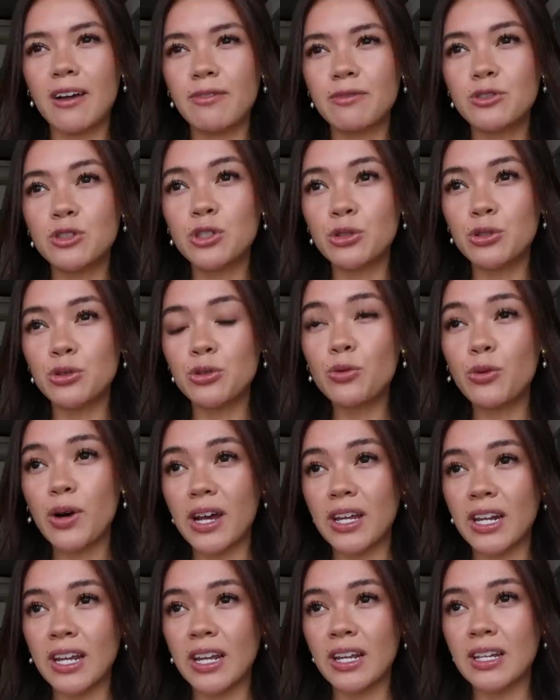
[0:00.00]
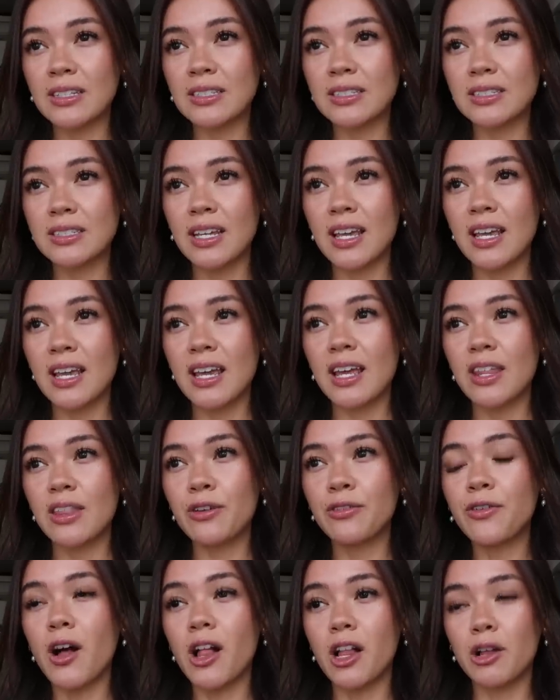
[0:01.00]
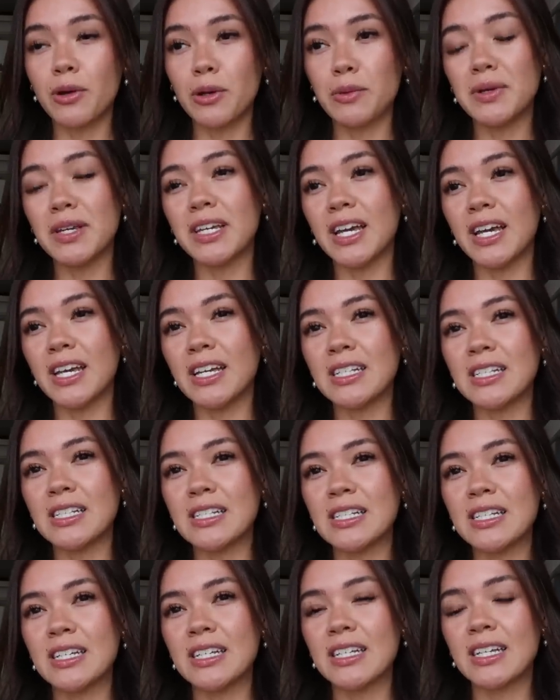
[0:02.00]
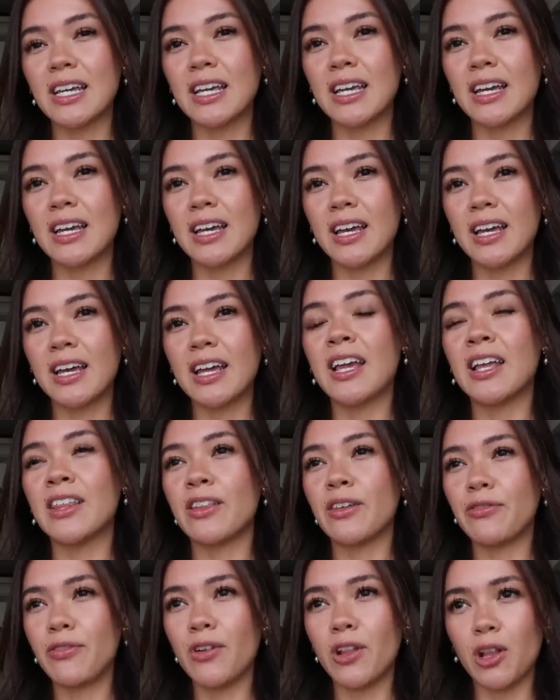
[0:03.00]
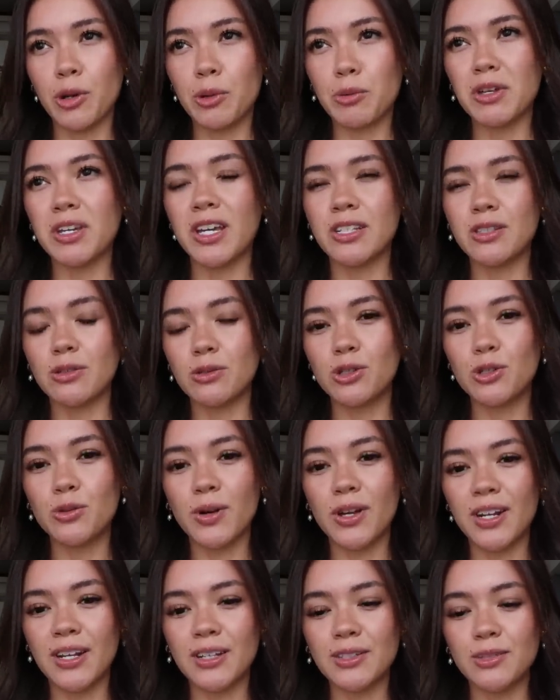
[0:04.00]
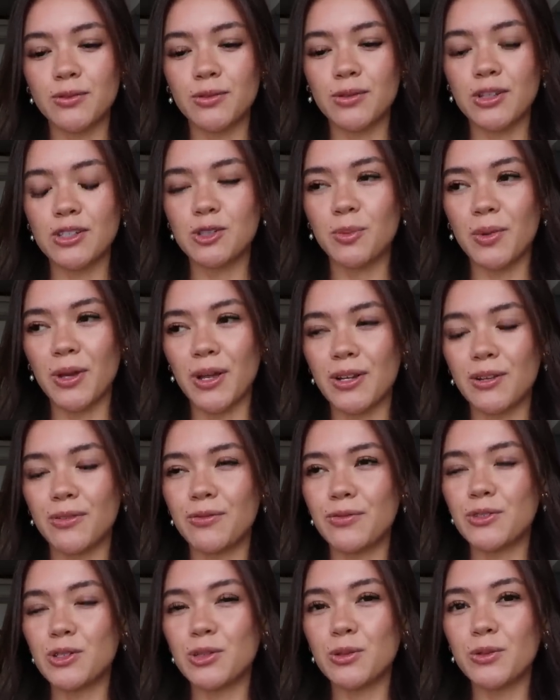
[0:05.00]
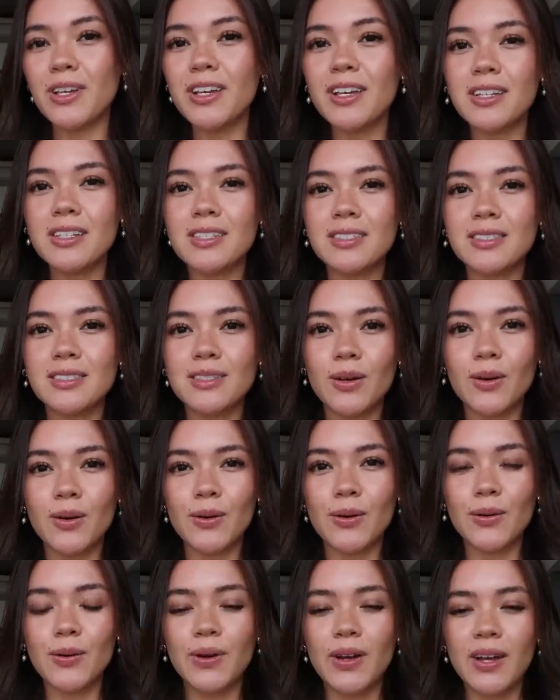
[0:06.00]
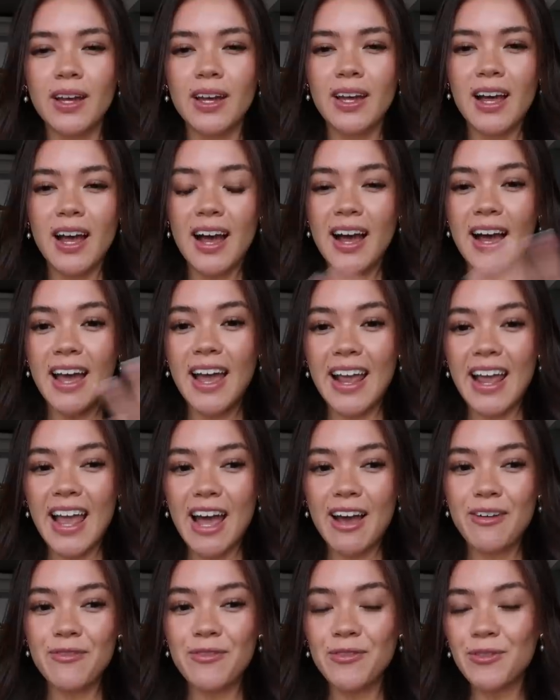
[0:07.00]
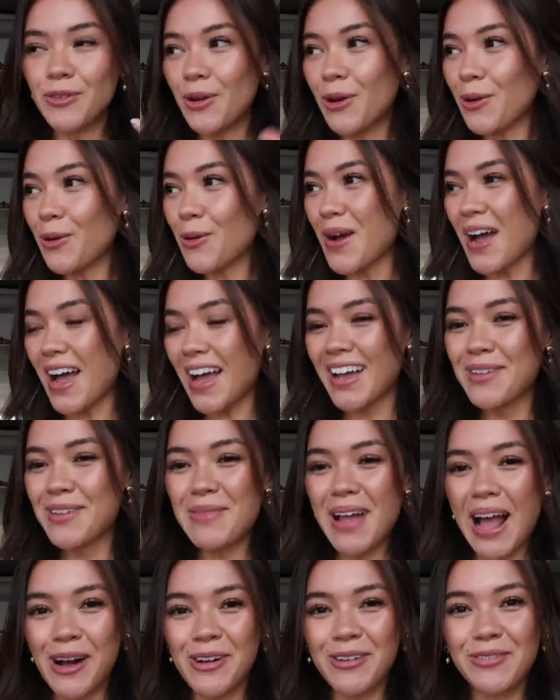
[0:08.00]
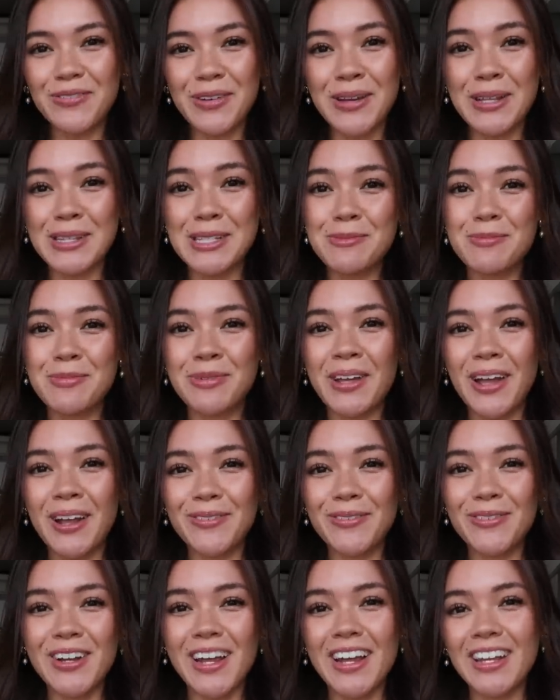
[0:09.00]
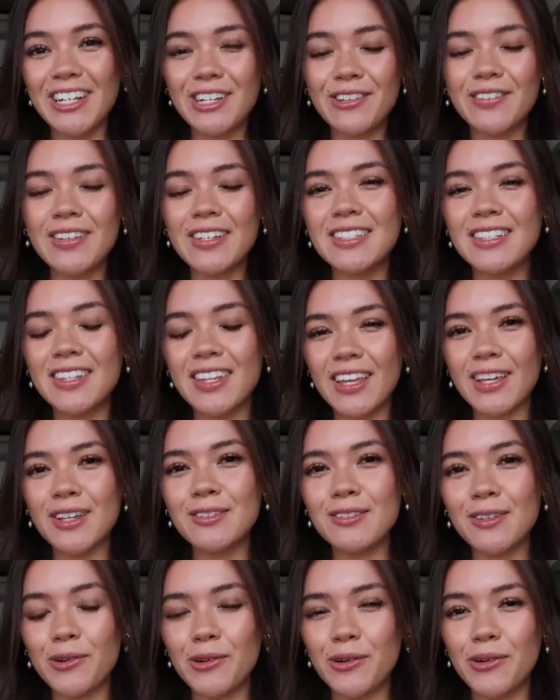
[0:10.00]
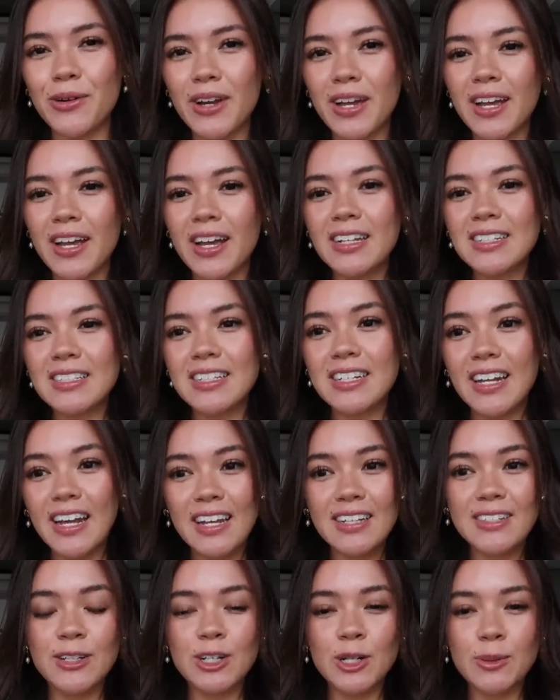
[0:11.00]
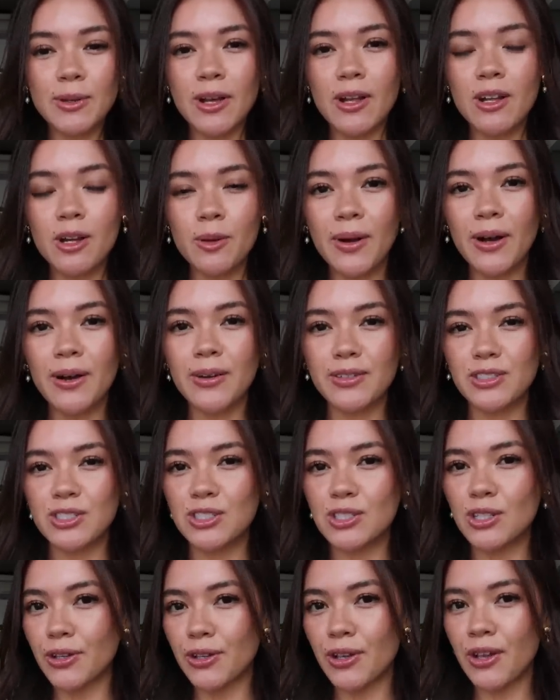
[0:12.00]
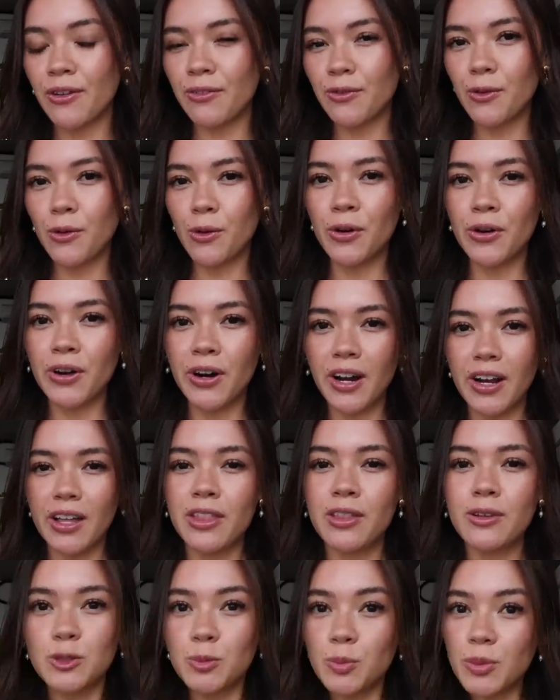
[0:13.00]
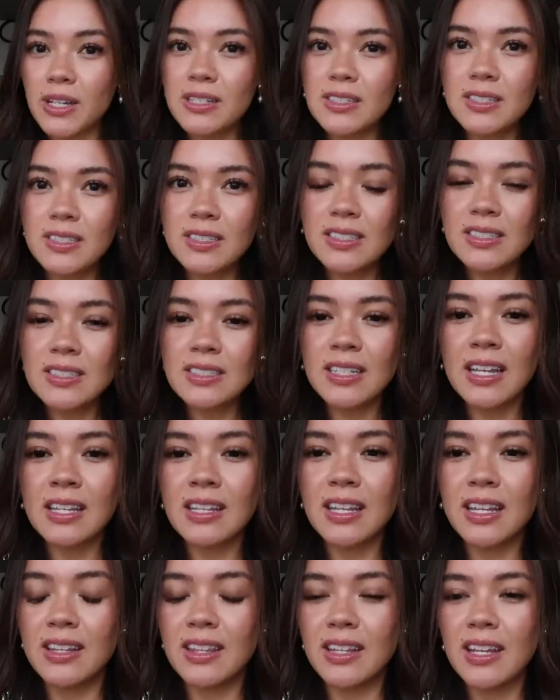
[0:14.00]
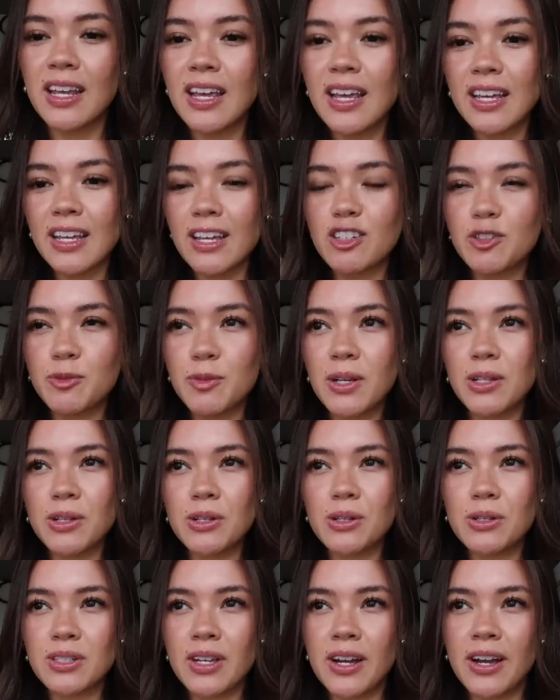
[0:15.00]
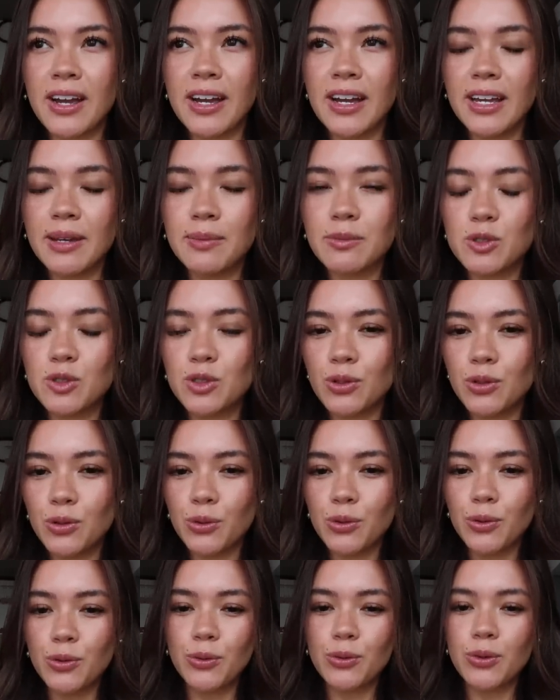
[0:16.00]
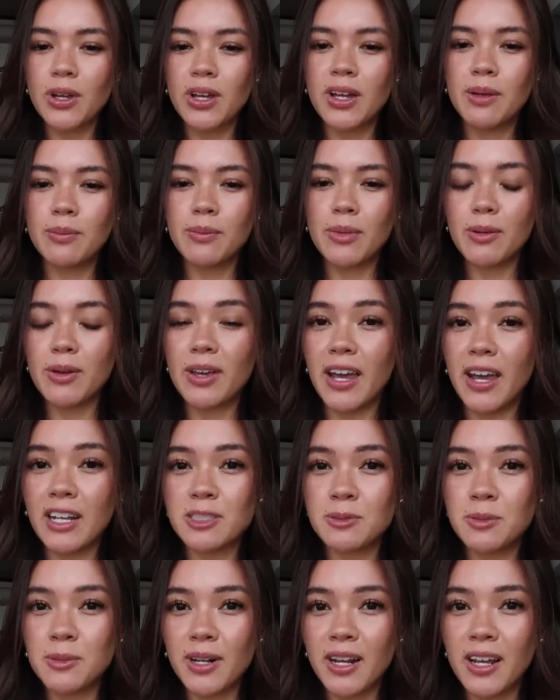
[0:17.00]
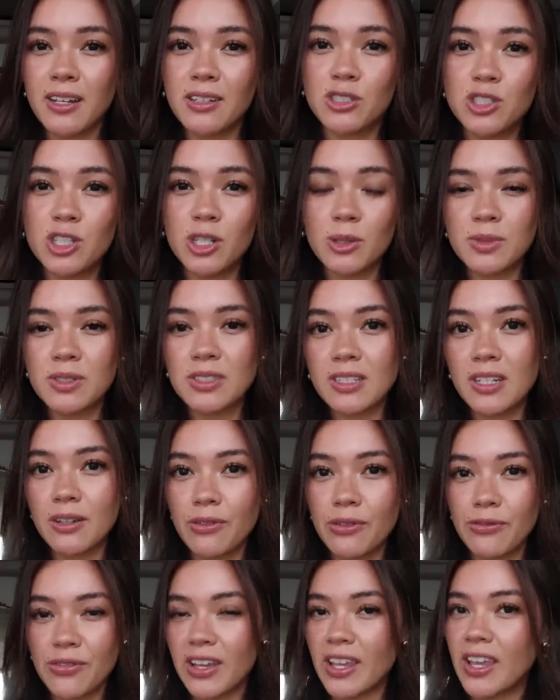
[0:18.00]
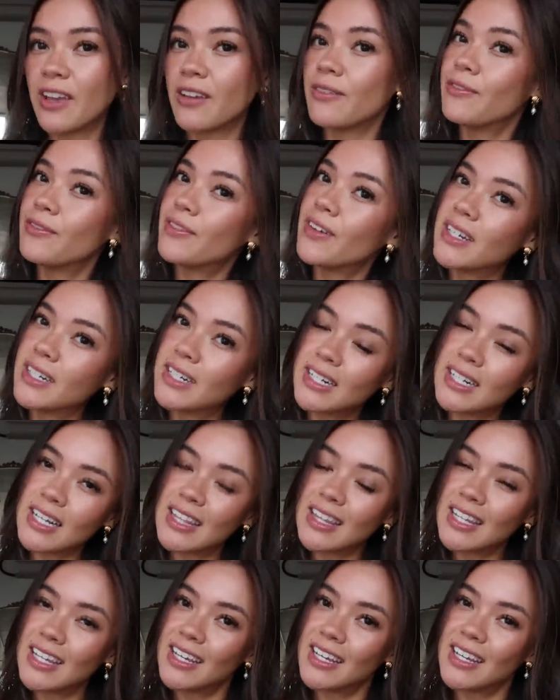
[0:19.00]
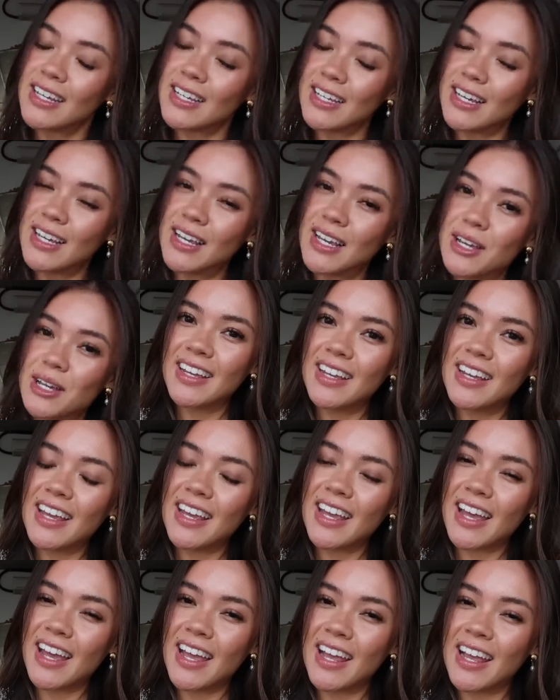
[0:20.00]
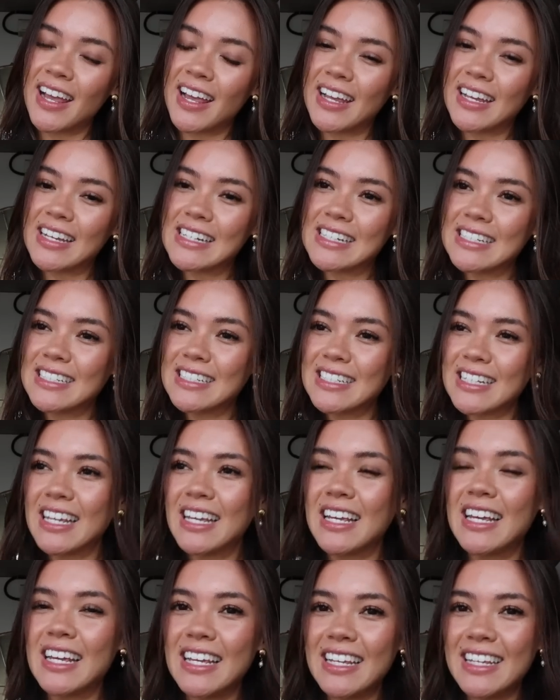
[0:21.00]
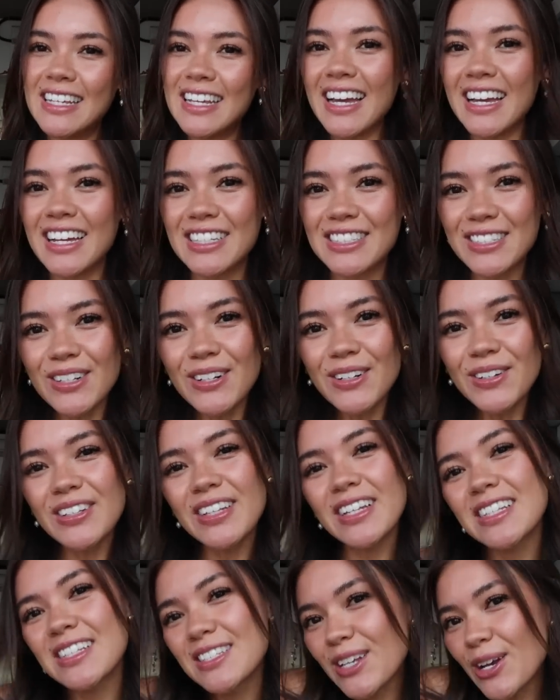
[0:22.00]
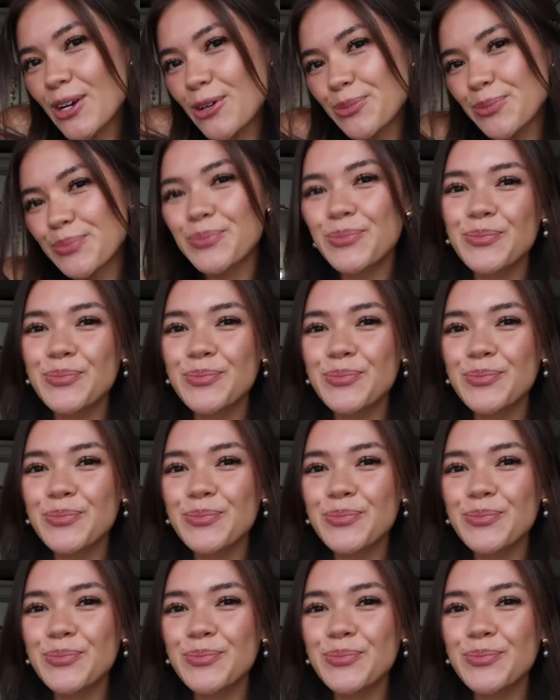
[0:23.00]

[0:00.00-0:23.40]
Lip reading: have two weddings the following weekend. In the following weekend, so two weddings over the span of 2 weeks. So I have no outfits planned for any of these things. So today is gonna be all about just looking for those pieces, and then it gives me a little time to maybe expedite ship stuff if I can't find anything. And yeah, so let's go.